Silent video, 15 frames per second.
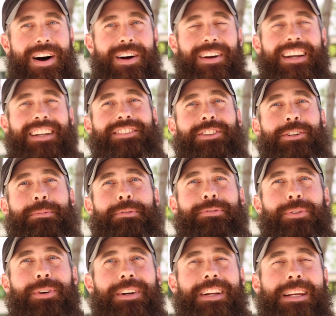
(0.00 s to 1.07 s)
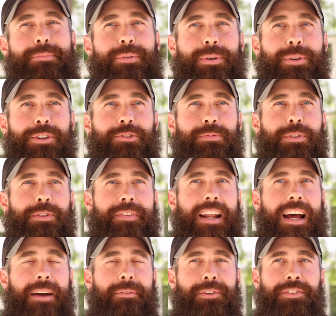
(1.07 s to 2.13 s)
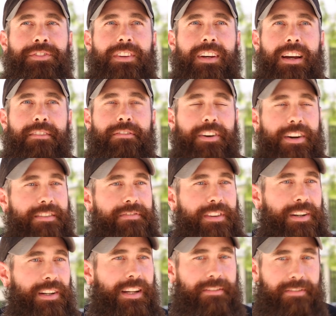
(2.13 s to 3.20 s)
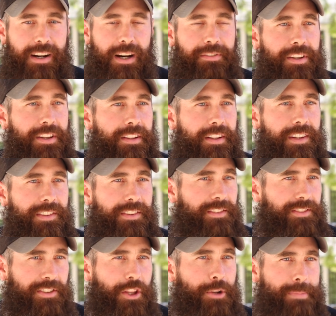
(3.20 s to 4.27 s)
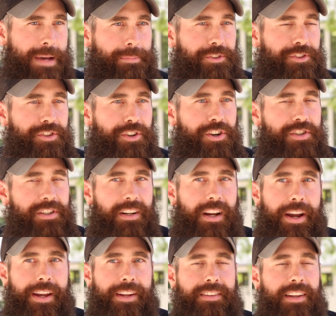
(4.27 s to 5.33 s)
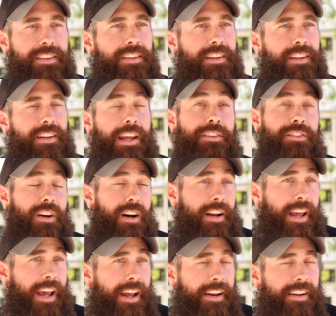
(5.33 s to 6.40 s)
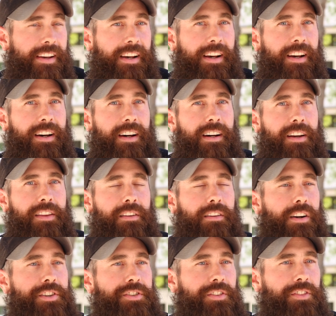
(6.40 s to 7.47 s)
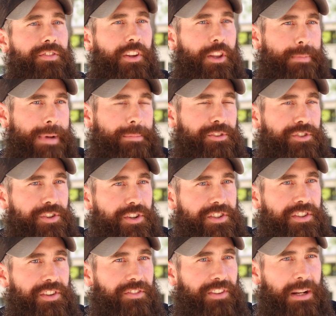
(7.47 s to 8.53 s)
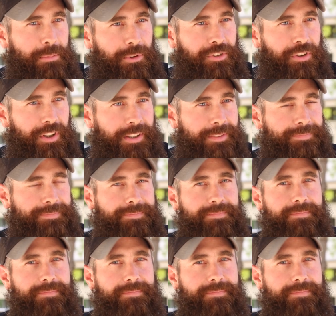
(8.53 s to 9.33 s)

Okay, so before Hebrew Roots Movement, I was very involved in the Southern Baptist Church. I attended and taught at the largest Southern Baptist Church in the state of Missouri.